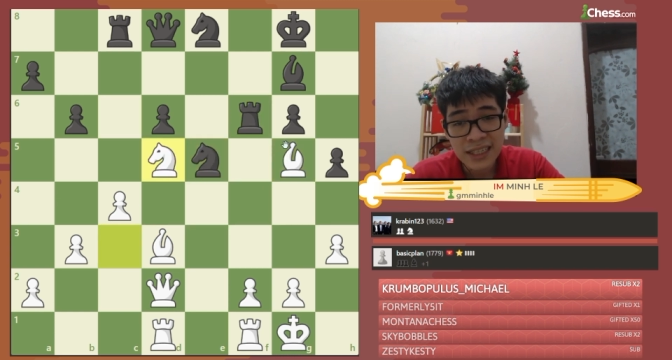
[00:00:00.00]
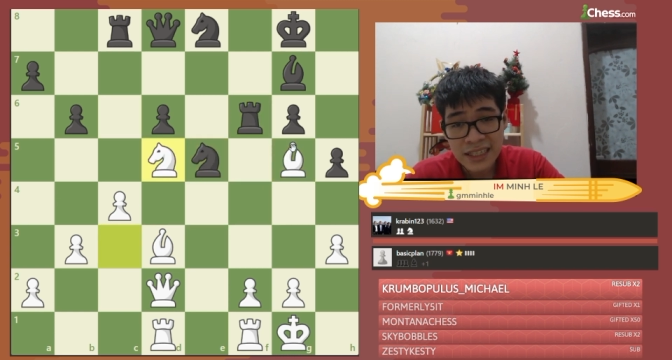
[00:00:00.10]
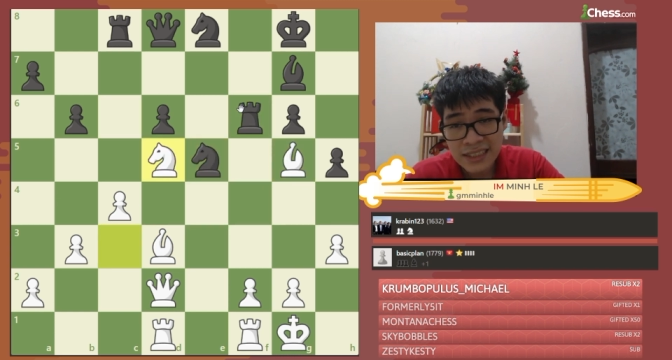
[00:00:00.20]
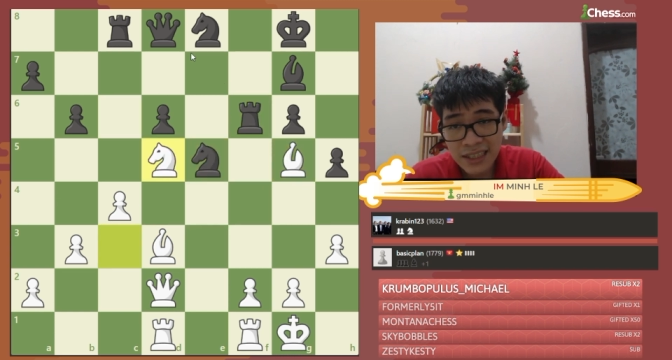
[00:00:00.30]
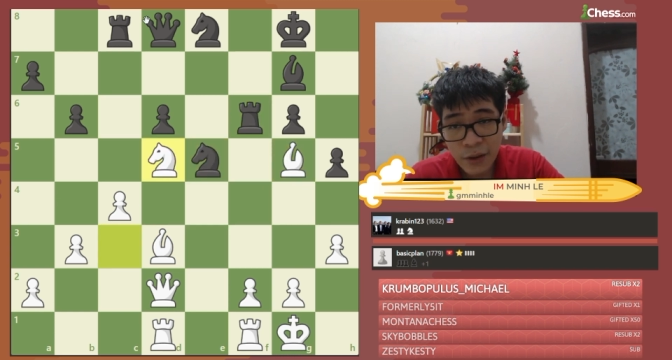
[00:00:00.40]

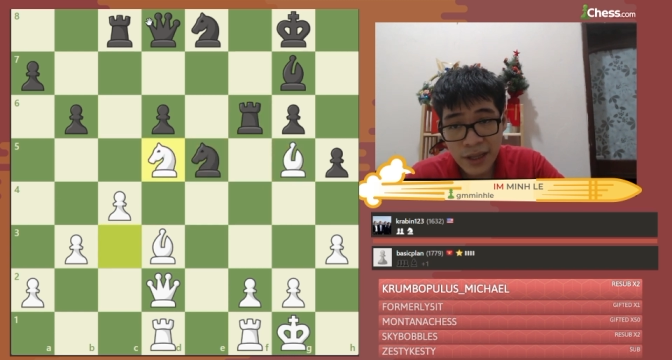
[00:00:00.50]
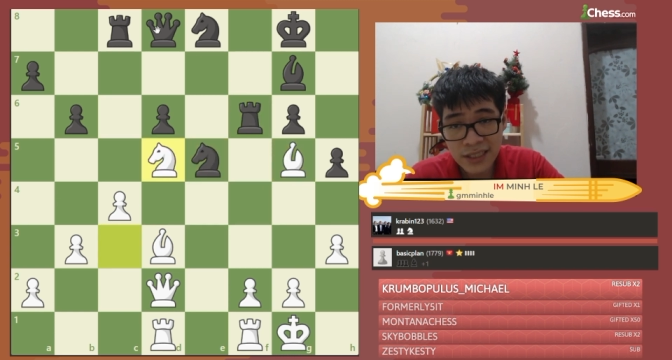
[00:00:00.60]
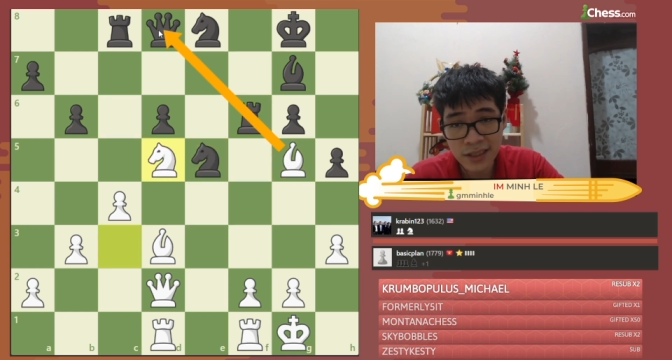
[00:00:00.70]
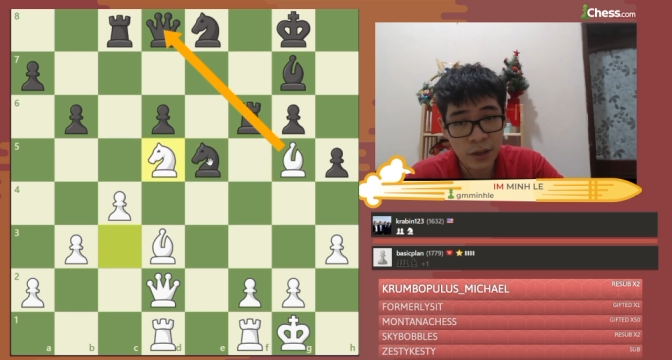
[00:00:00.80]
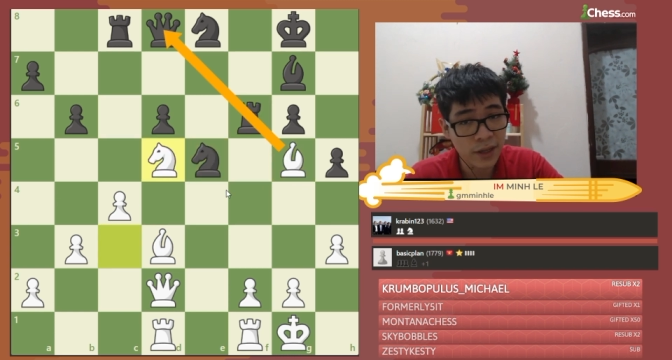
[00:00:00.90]

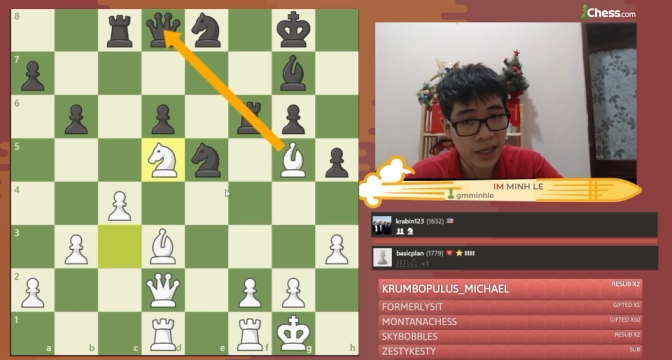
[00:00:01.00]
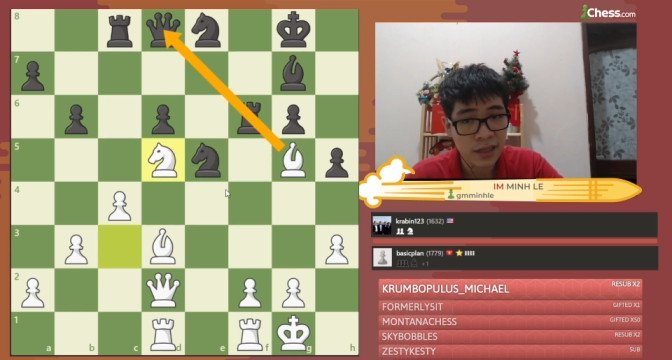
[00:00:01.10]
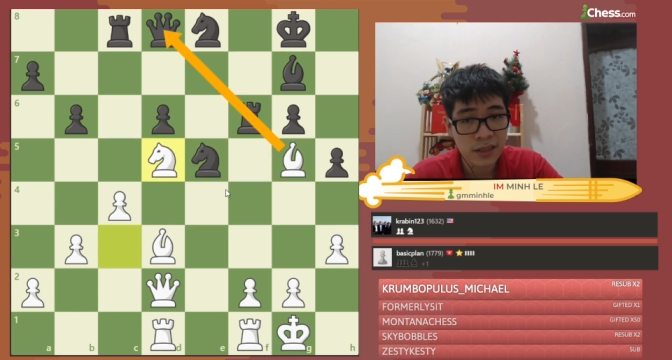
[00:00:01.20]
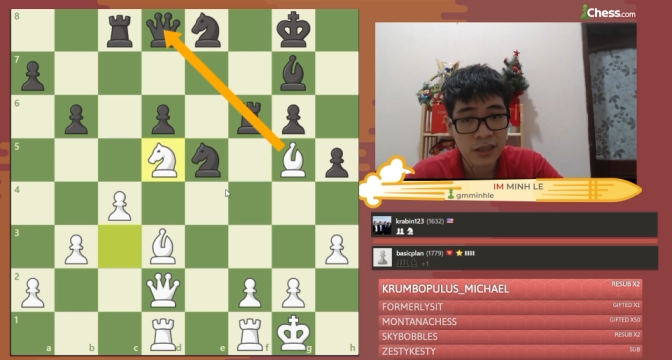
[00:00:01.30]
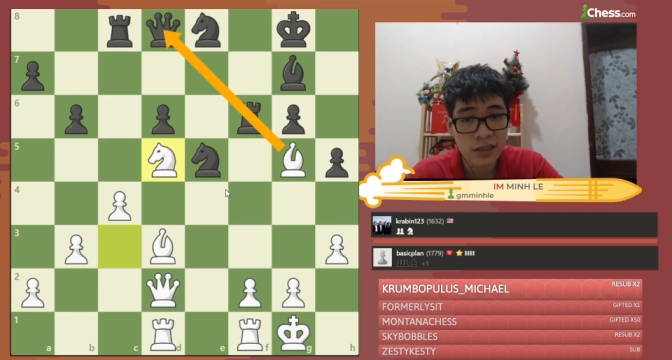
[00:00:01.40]
slowly
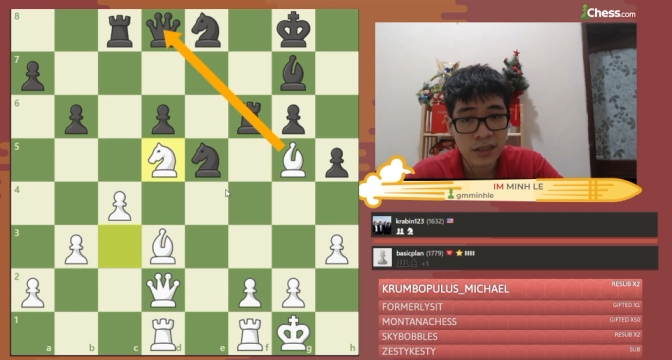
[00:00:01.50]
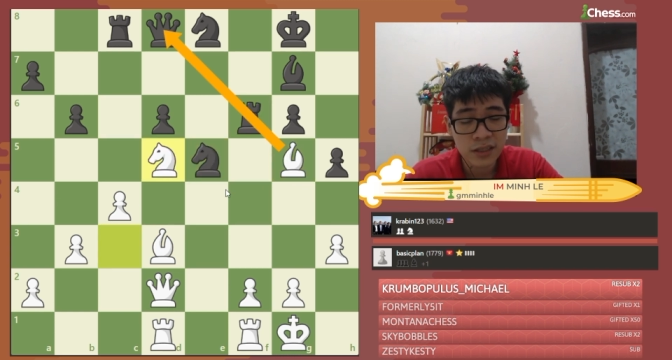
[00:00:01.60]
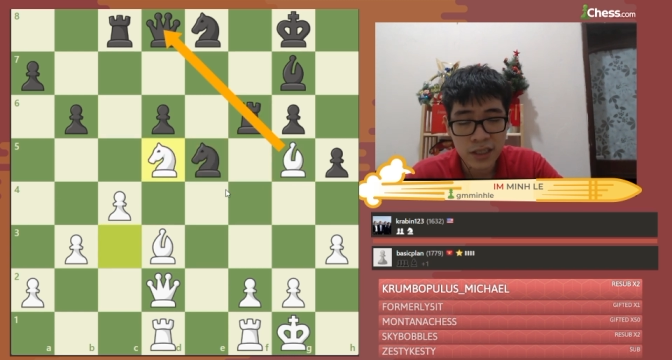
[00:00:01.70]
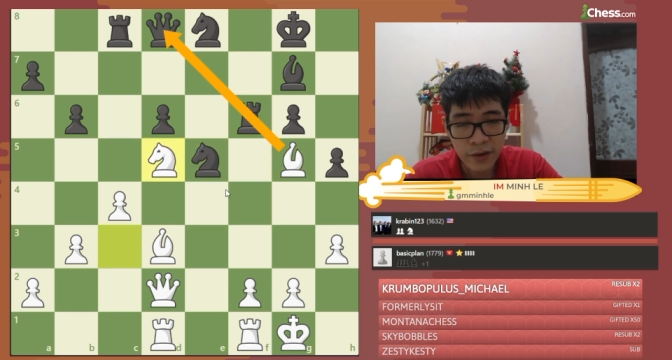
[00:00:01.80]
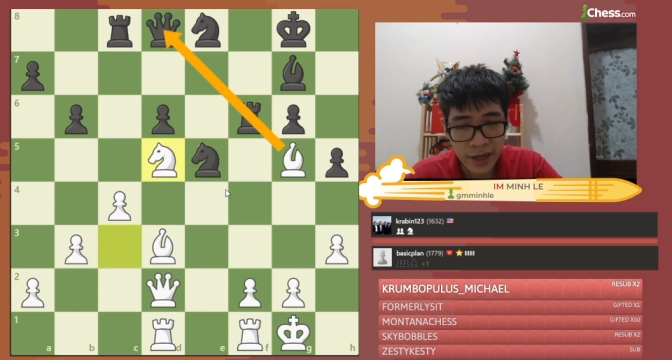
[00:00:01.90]

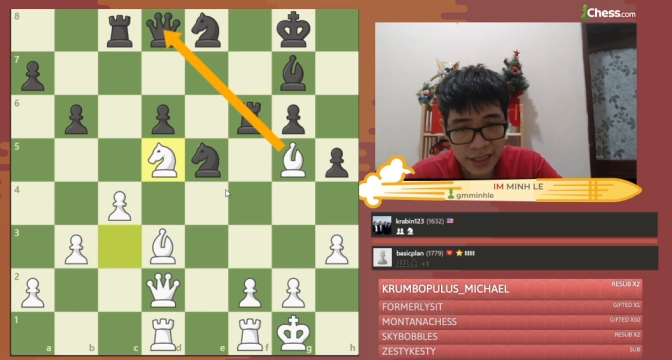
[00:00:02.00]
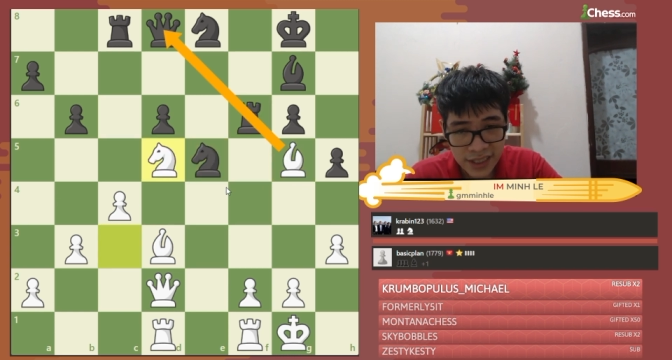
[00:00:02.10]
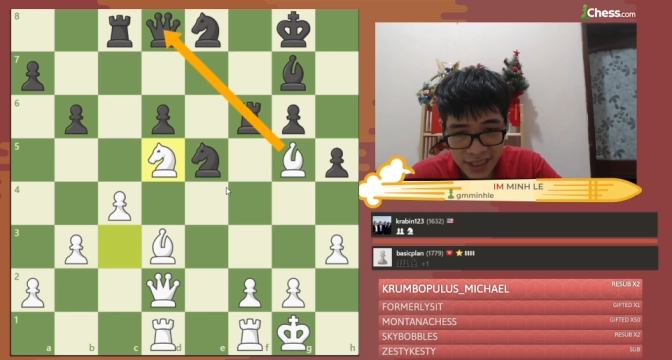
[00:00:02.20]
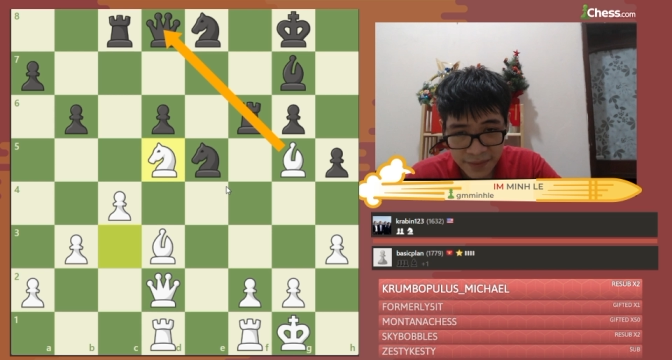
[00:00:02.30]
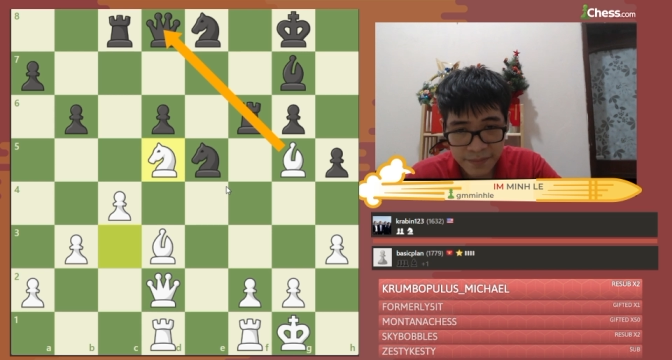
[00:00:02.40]
trying
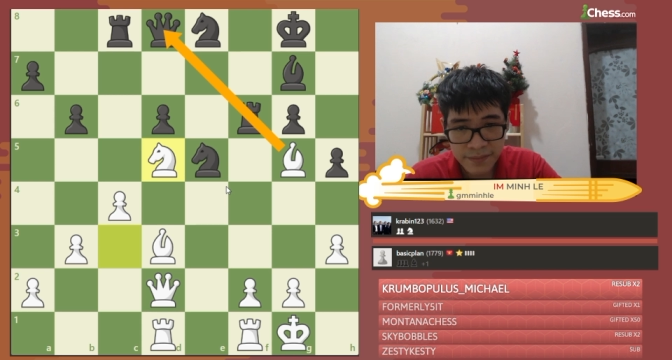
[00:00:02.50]
to